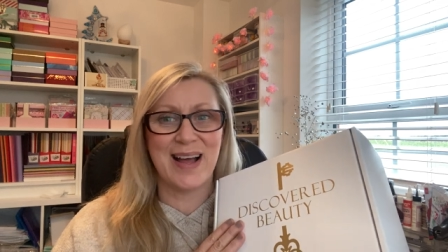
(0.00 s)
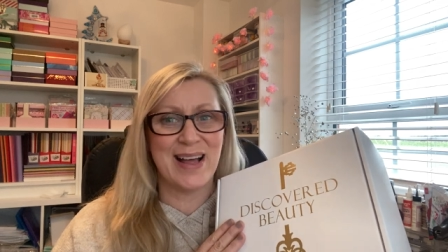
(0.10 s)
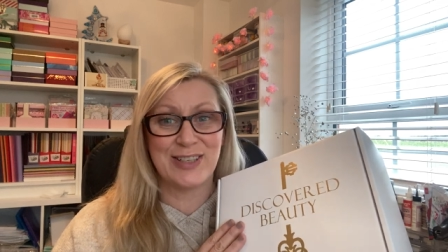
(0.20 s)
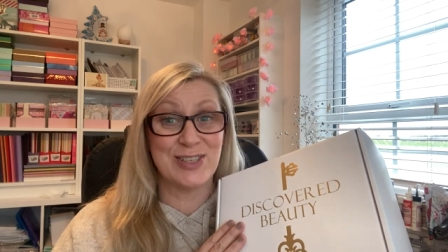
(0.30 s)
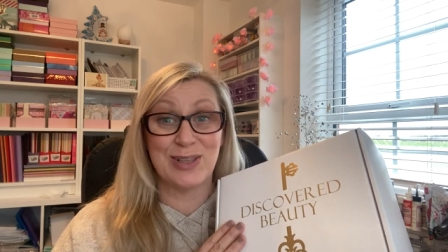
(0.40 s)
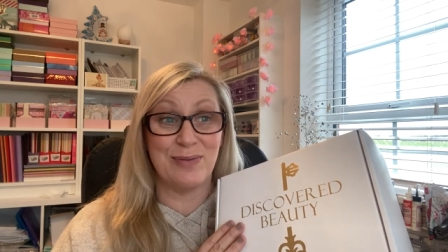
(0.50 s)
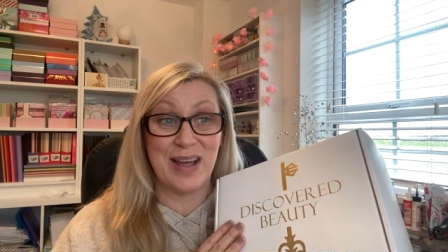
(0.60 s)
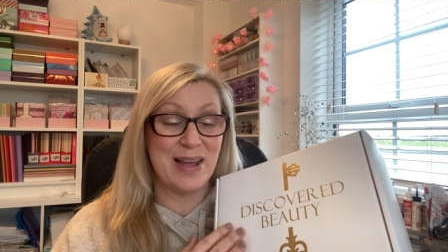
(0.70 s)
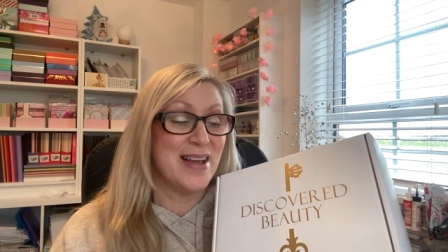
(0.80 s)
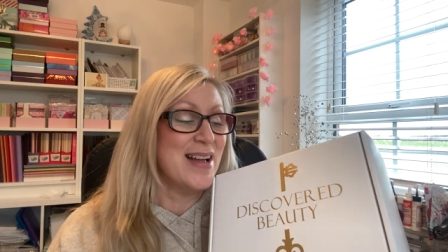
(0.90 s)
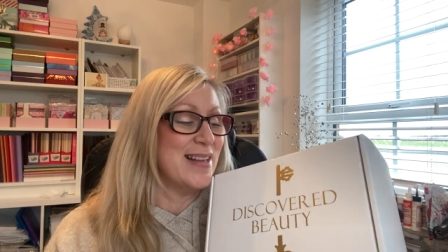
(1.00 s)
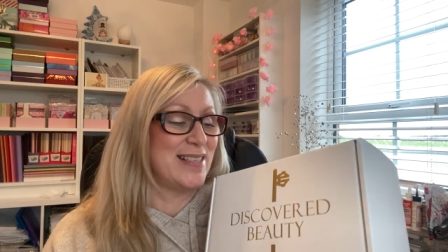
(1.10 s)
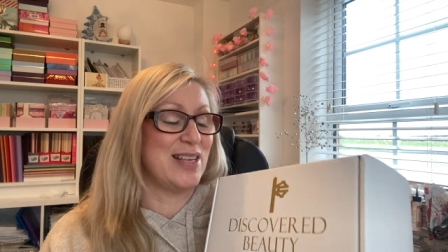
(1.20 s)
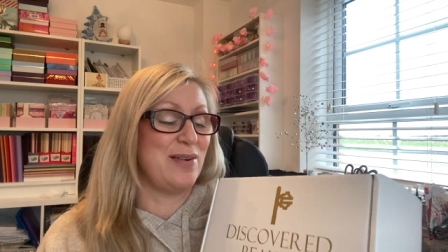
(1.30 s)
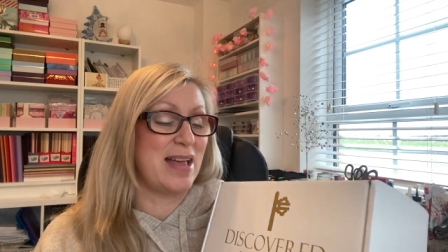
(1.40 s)
I'll just love it.
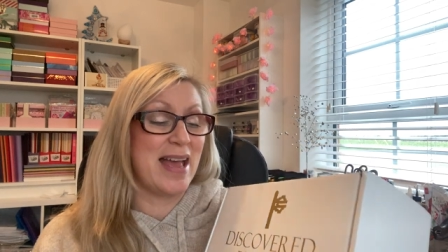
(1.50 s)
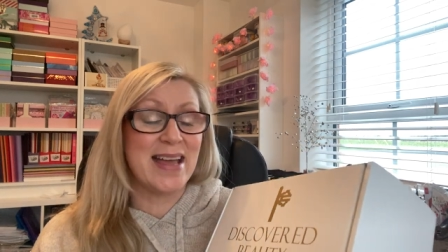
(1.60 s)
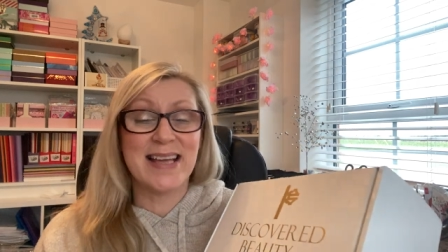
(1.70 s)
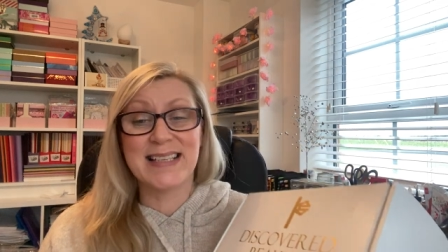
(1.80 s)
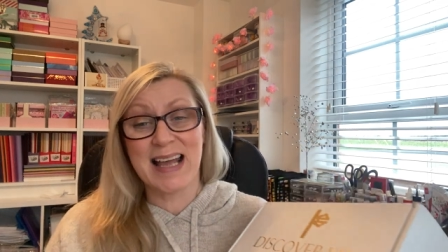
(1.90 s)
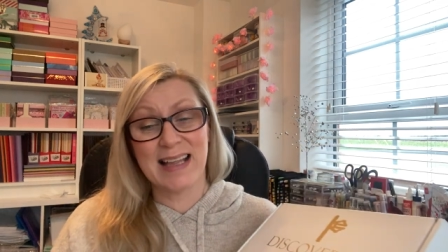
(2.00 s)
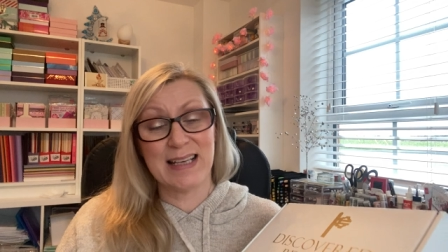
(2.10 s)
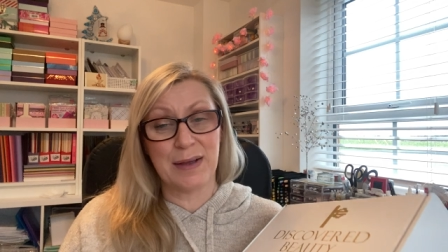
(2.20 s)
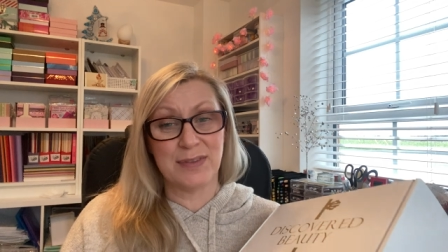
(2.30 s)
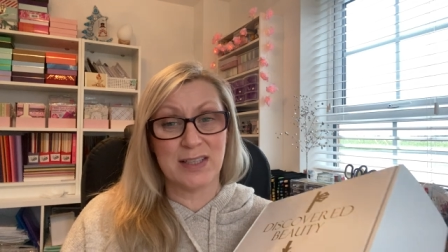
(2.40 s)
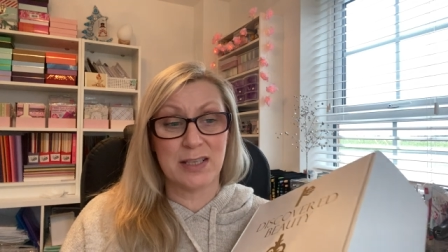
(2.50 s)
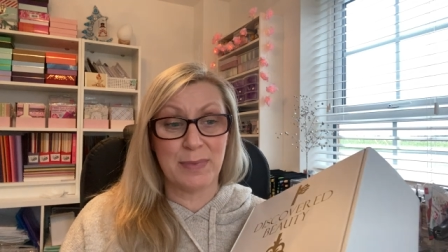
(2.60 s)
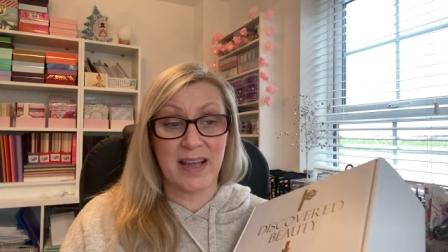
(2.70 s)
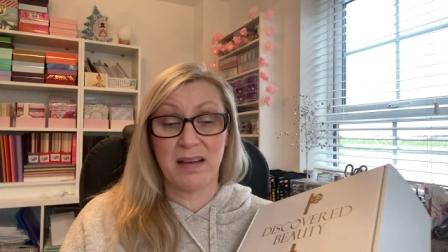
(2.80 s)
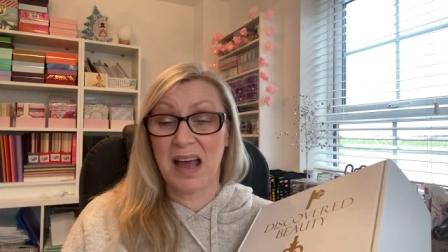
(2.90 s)
So yeah, it is kindly gifted to
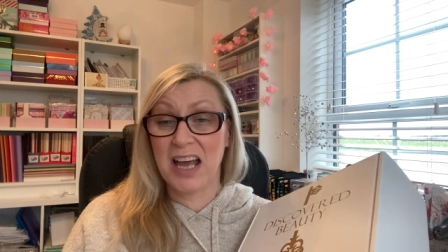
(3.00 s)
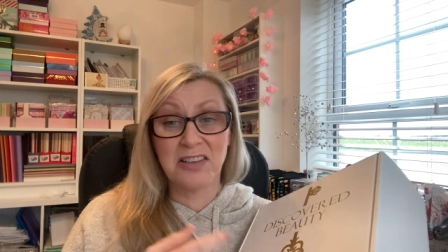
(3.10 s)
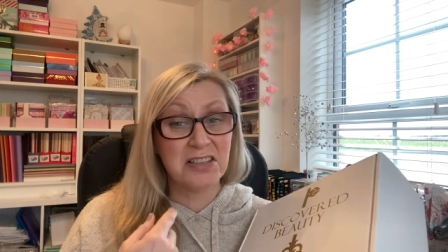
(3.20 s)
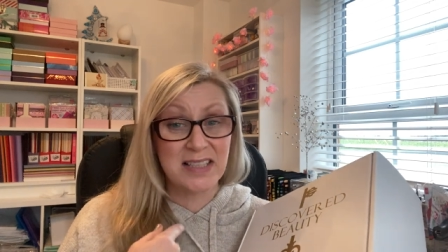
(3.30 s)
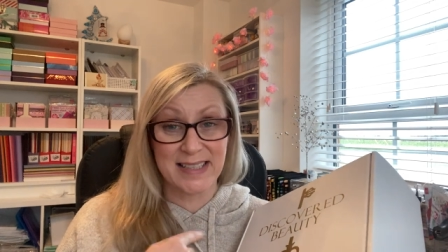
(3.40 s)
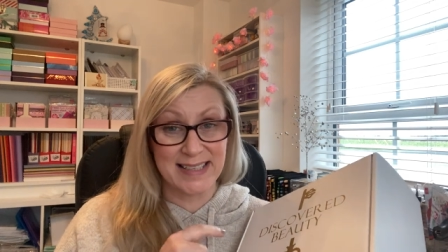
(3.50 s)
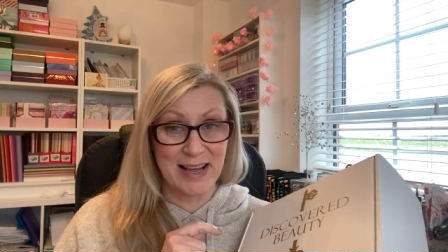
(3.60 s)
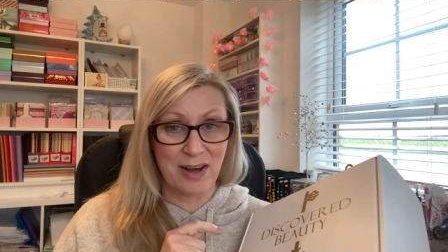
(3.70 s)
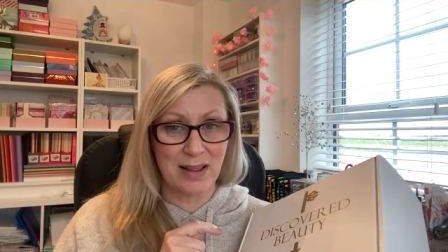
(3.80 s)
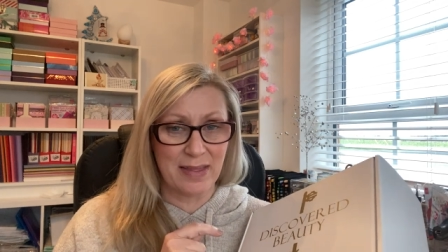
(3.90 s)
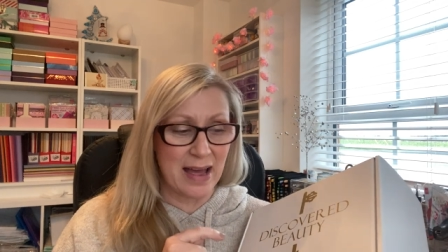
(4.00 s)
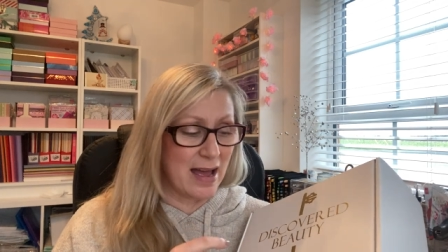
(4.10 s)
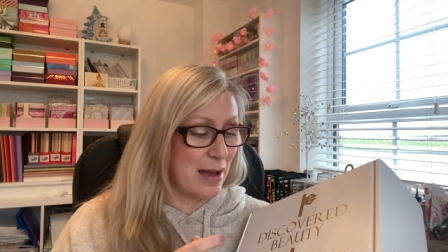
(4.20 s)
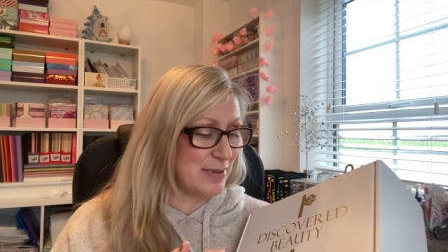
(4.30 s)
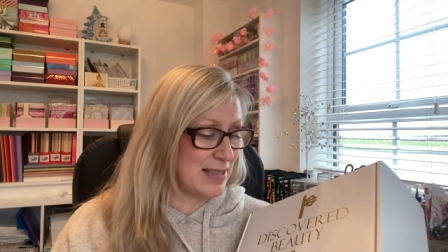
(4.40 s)
me. I don't need to say all of
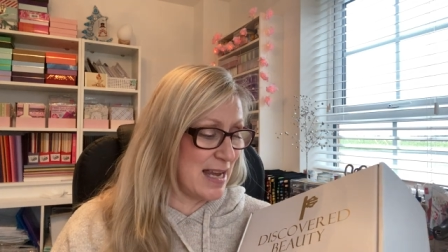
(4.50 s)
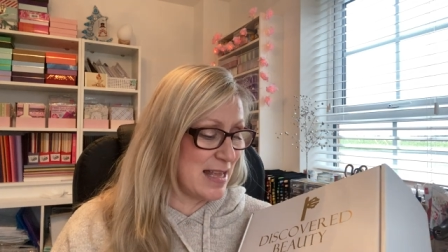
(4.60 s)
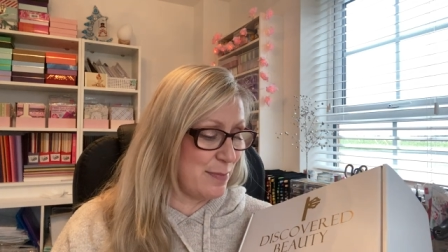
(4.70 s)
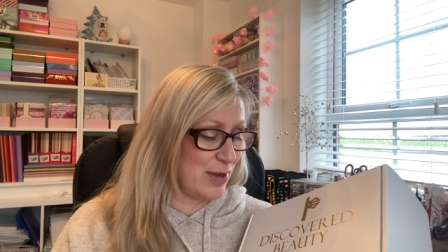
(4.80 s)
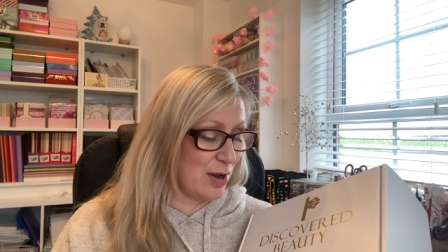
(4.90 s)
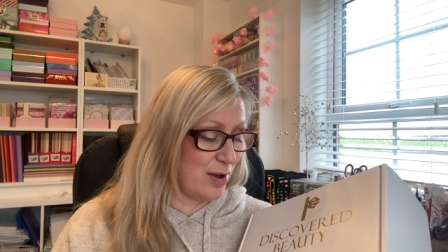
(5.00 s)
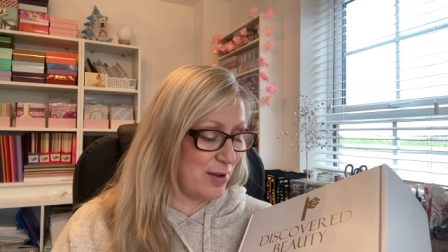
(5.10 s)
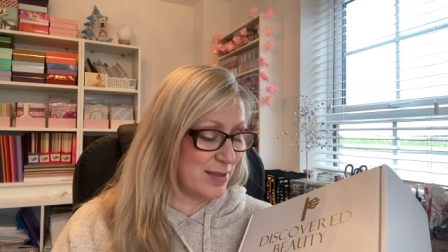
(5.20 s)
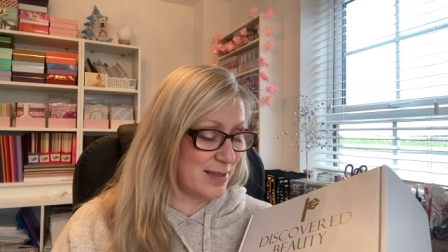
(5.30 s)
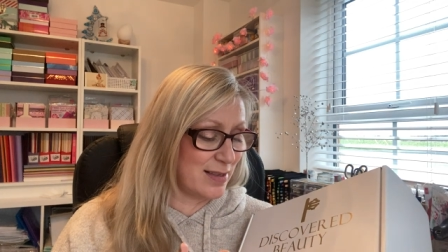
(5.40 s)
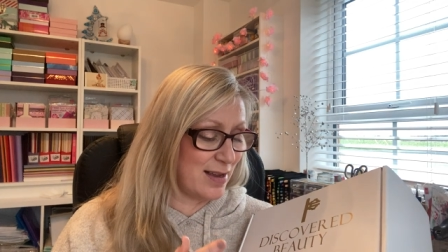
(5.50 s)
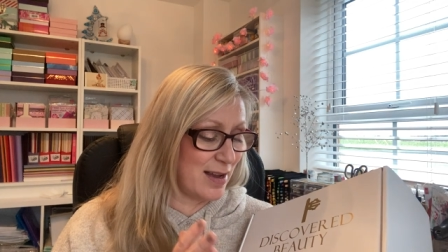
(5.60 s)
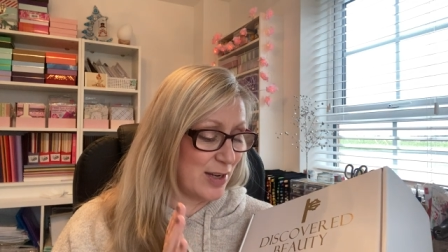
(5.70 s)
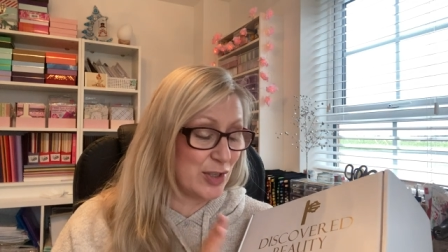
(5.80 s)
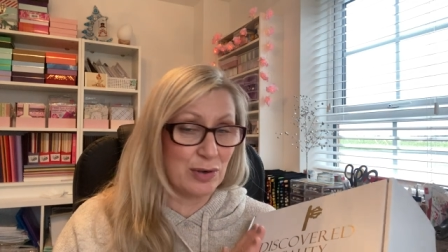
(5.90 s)
that. I'm saying it because
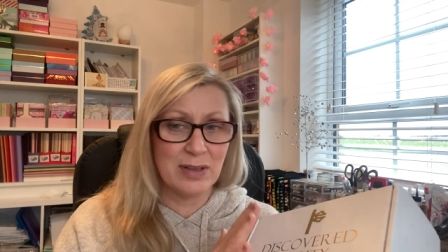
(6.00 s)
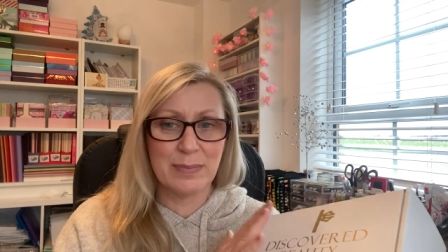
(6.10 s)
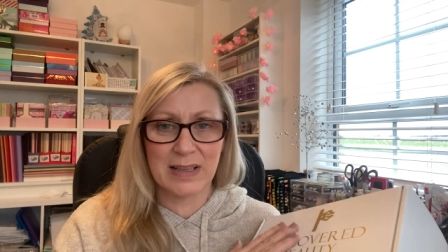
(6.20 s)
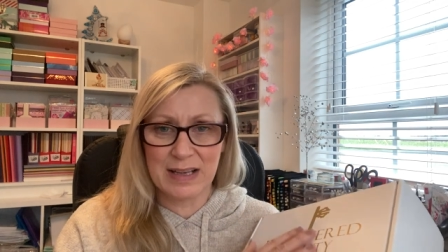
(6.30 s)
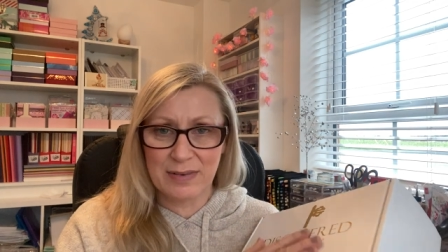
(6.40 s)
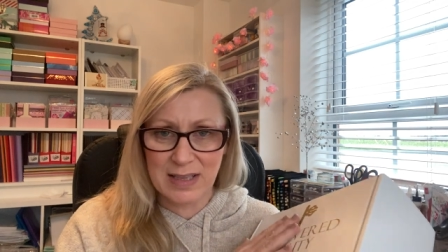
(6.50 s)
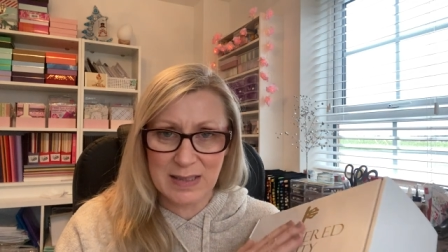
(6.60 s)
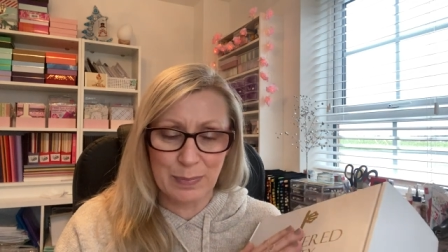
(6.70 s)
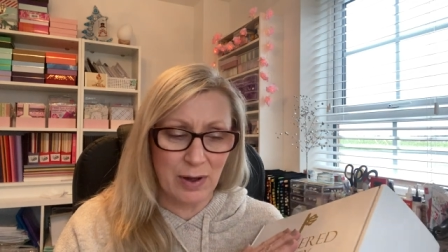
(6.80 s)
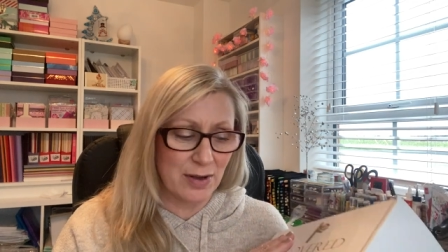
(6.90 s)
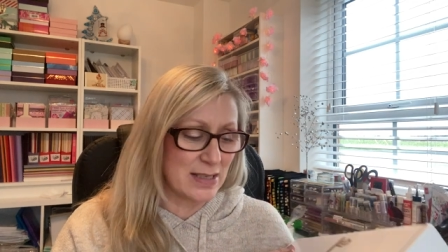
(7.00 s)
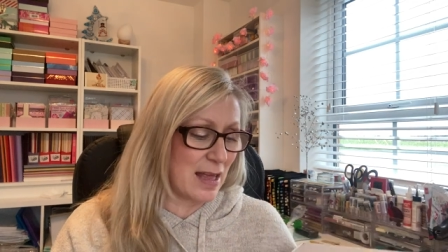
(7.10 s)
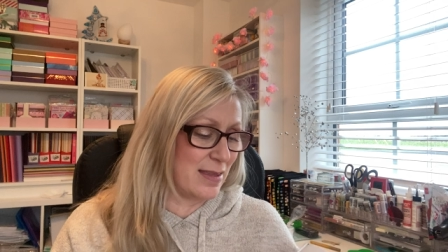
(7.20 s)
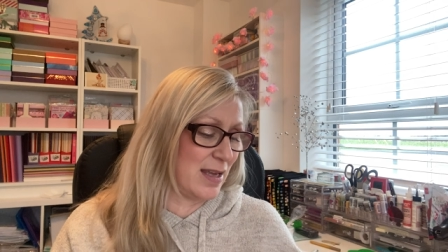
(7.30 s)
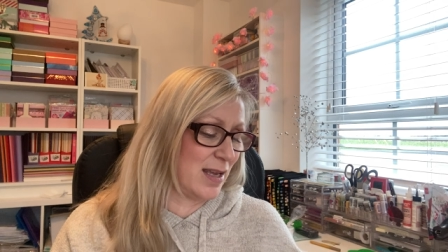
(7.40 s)
I truly believe in this box. I